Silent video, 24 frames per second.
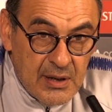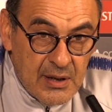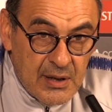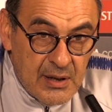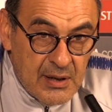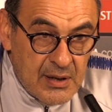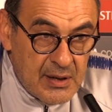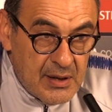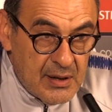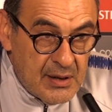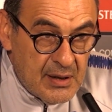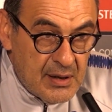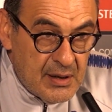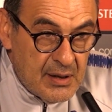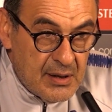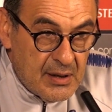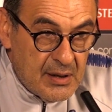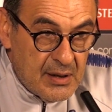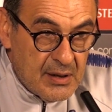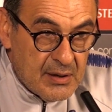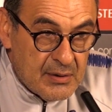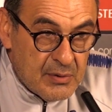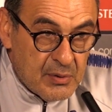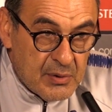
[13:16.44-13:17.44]

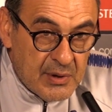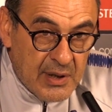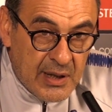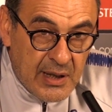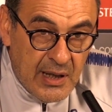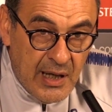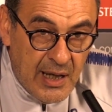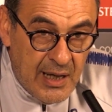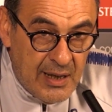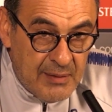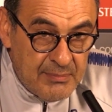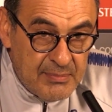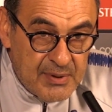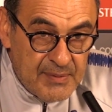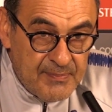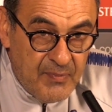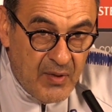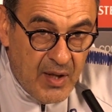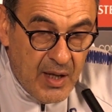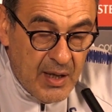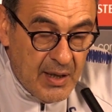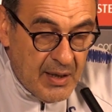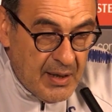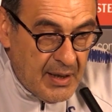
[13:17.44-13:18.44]
uh, to the club.
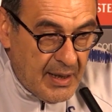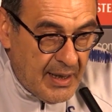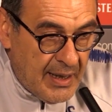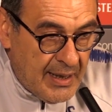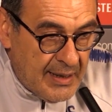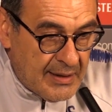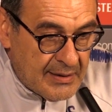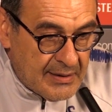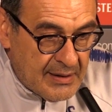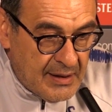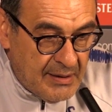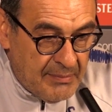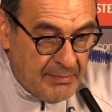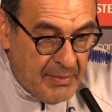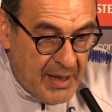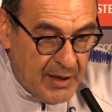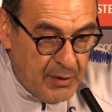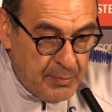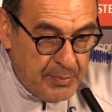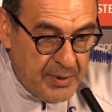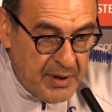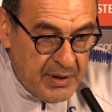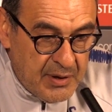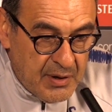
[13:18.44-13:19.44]
And uh, my
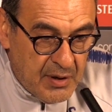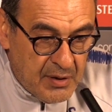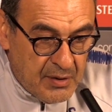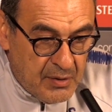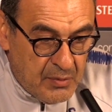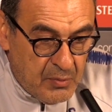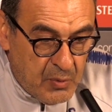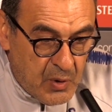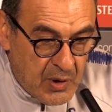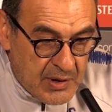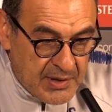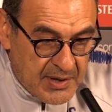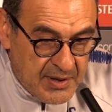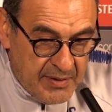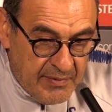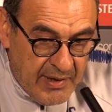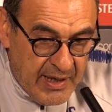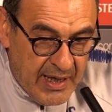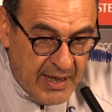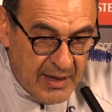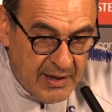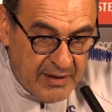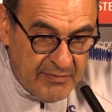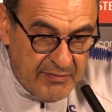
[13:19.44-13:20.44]
opinion was
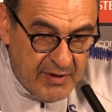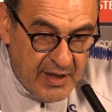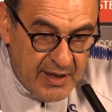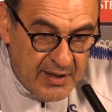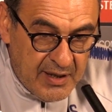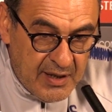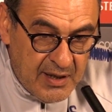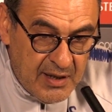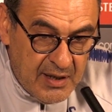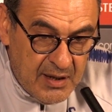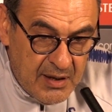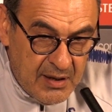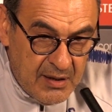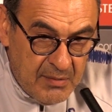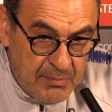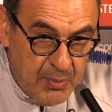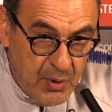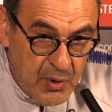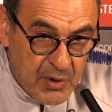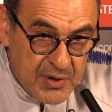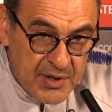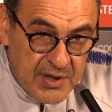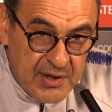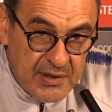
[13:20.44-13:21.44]
really very
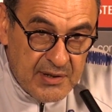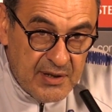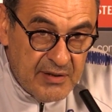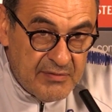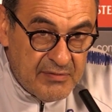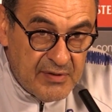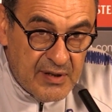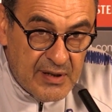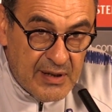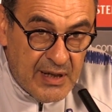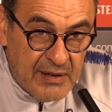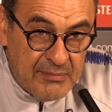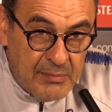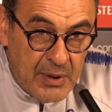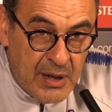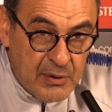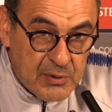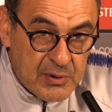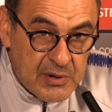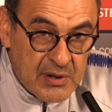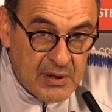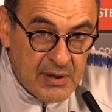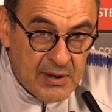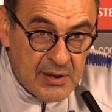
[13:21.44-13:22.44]
positive
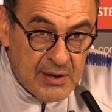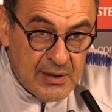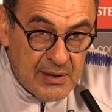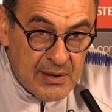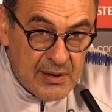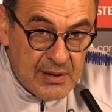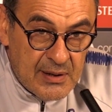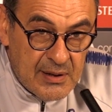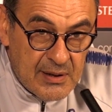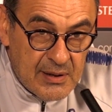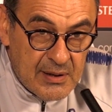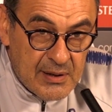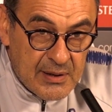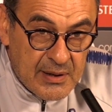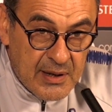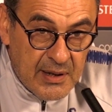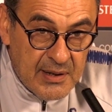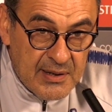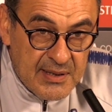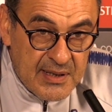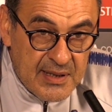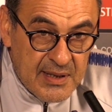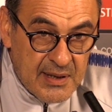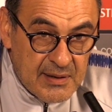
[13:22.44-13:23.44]
about uh,
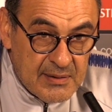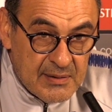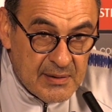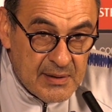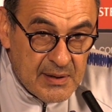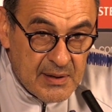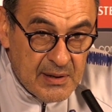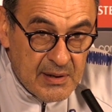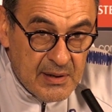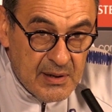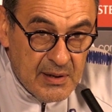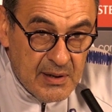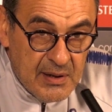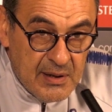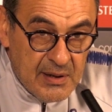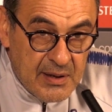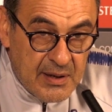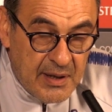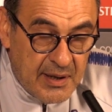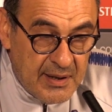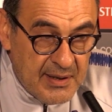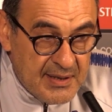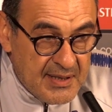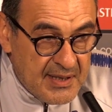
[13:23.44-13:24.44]
Christian.
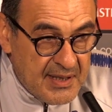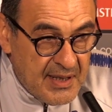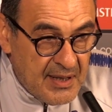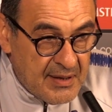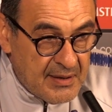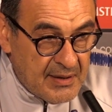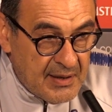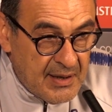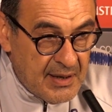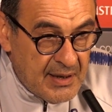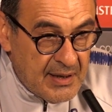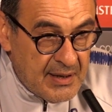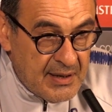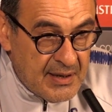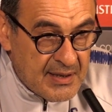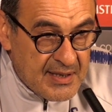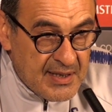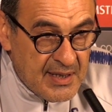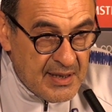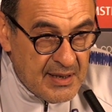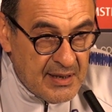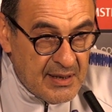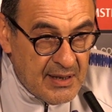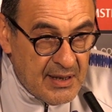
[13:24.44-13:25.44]
Christian
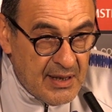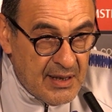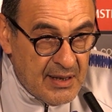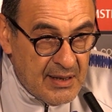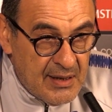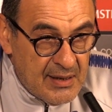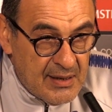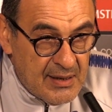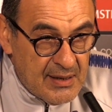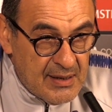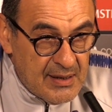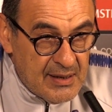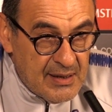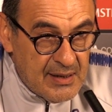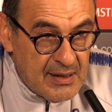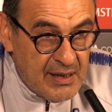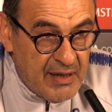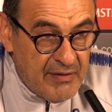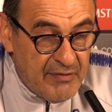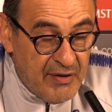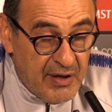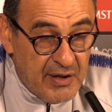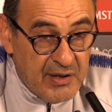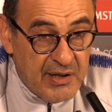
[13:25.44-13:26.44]
is a,
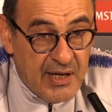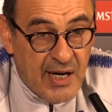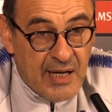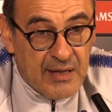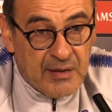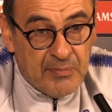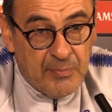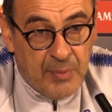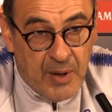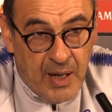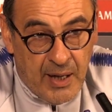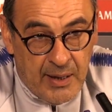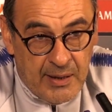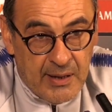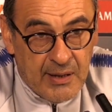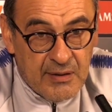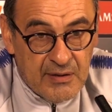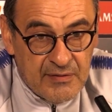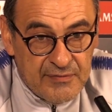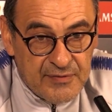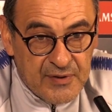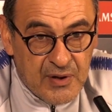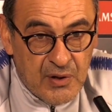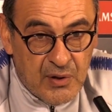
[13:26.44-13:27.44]
a, a very young
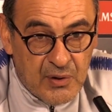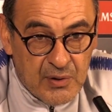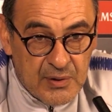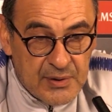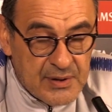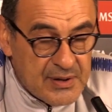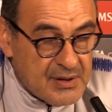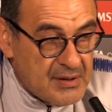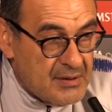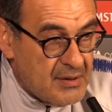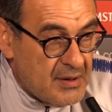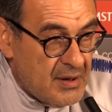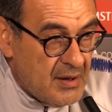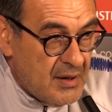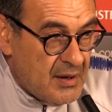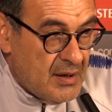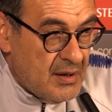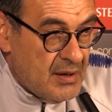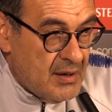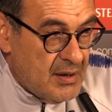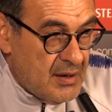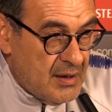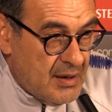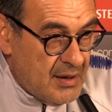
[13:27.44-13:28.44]
player, of course,
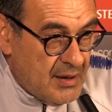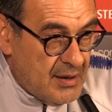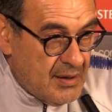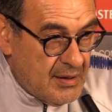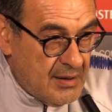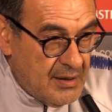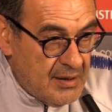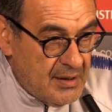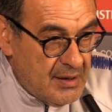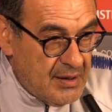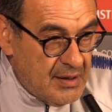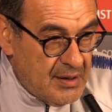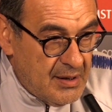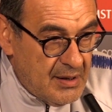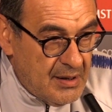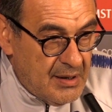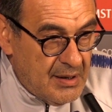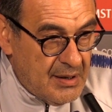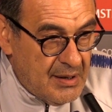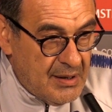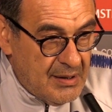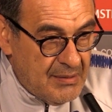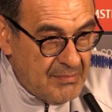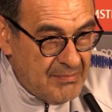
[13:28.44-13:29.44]

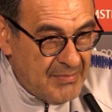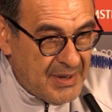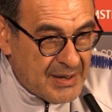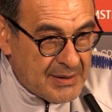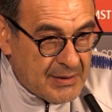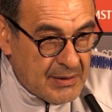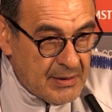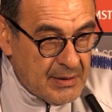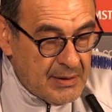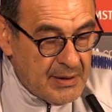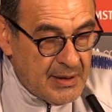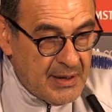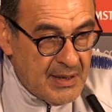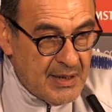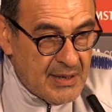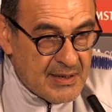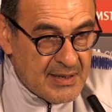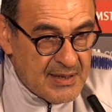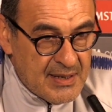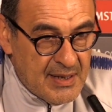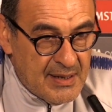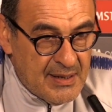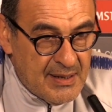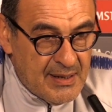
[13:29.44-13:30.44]
uh, but uh, he
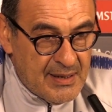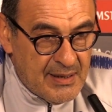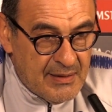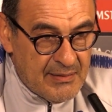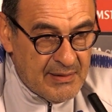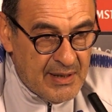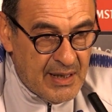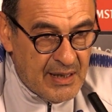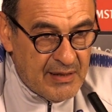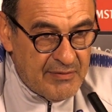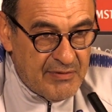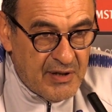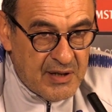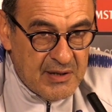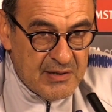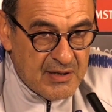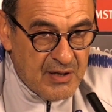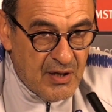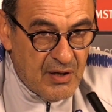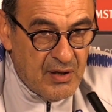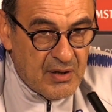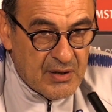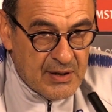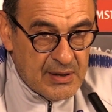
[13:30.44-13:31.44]
is uh, really very
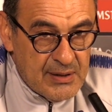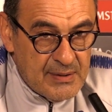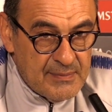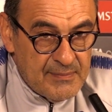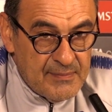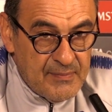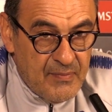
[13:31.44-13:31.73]
strong.